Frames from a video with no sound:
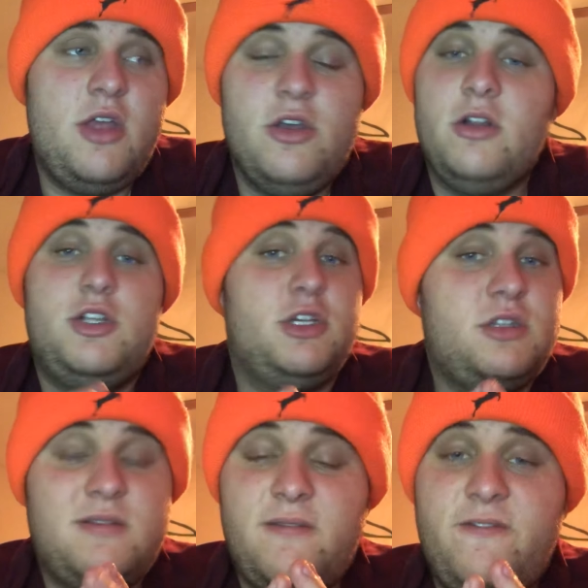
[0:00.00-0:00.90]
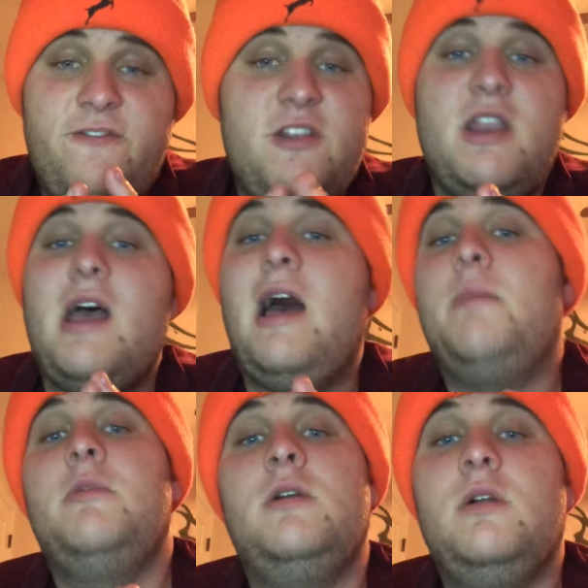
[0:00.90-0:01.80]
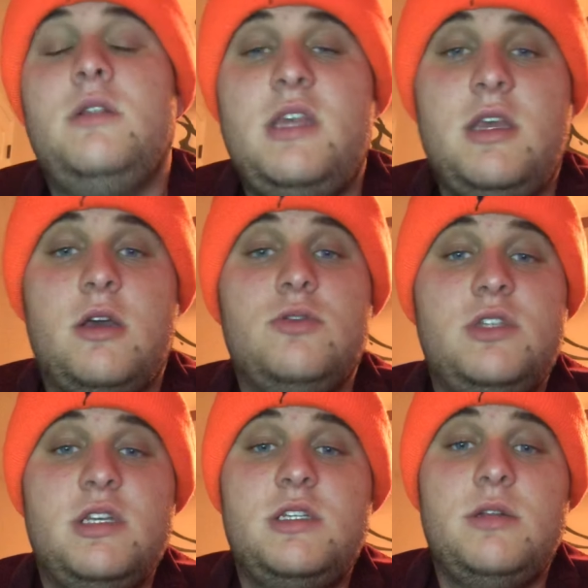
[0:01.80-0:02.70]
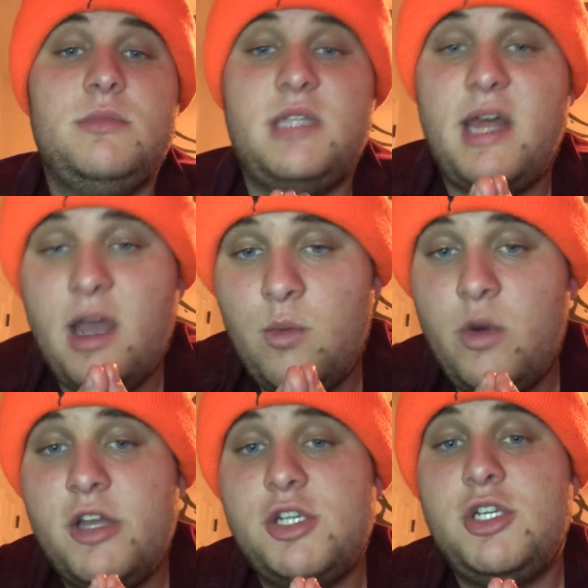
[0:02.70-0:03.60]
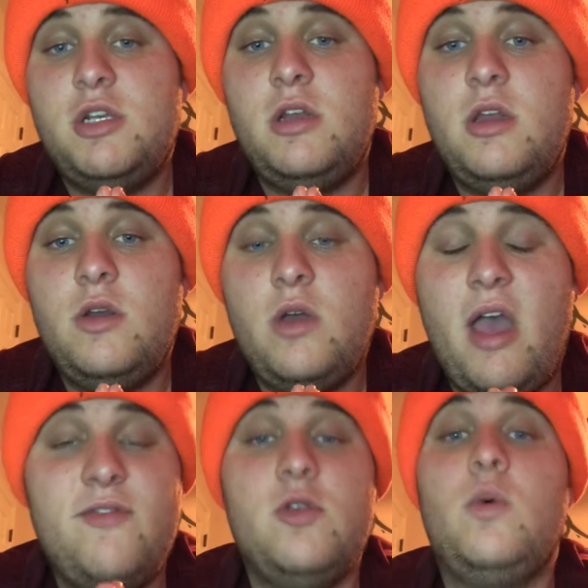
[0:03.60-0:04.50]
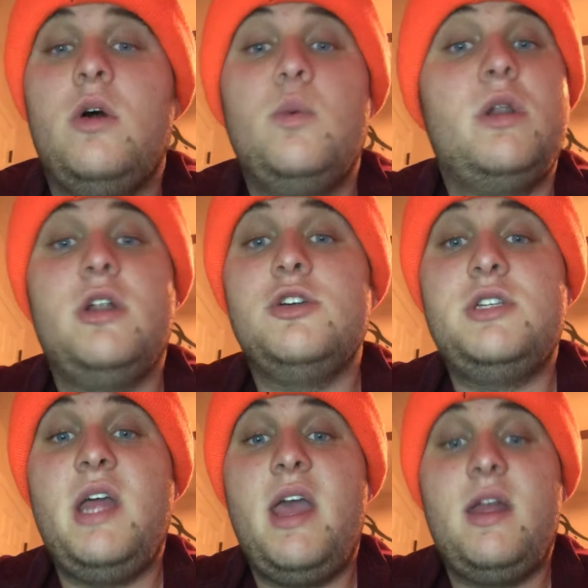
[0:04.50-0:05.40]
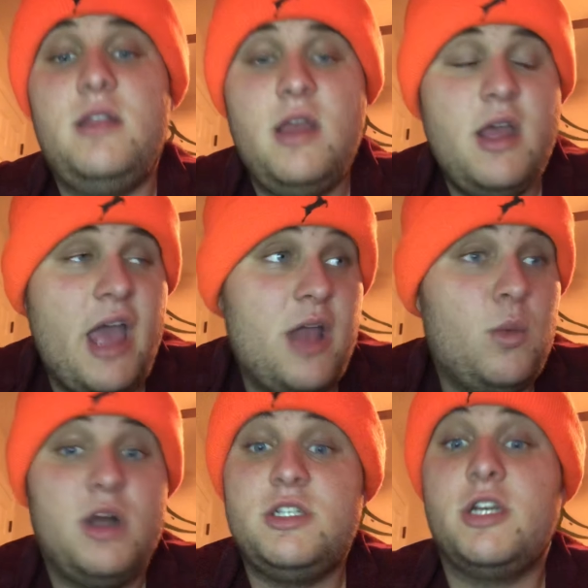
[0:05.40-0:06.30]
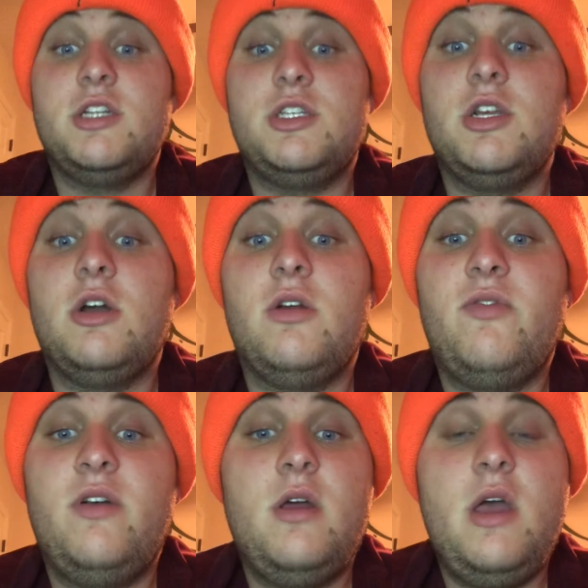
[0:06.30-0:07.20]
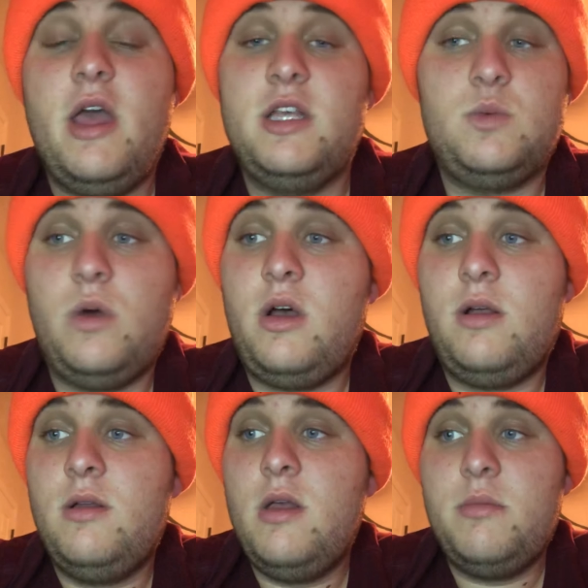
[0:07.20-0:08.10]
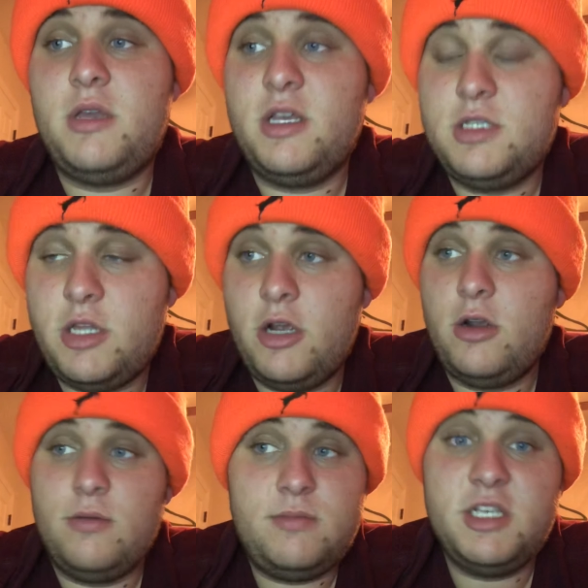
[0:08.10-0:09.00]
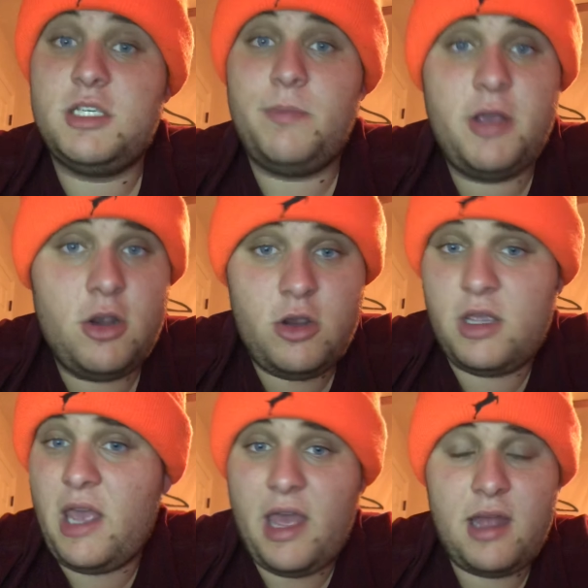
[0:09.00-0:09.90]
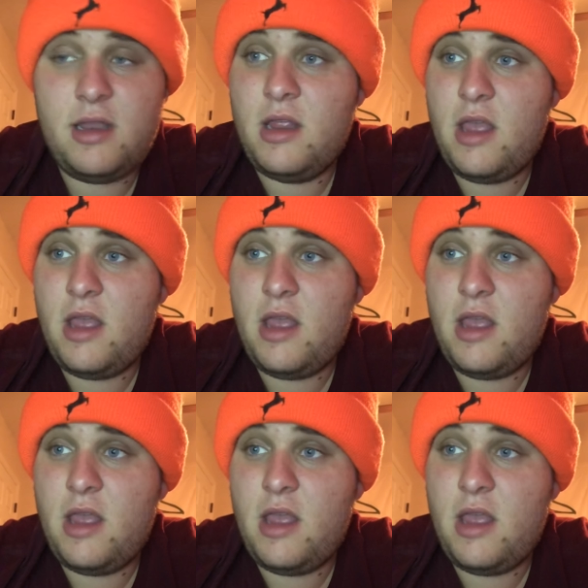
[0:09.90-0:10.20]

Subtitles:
They're just phenomenal ecosystems that I wish everyone would understand and want to conserve as well, because they're disappearing at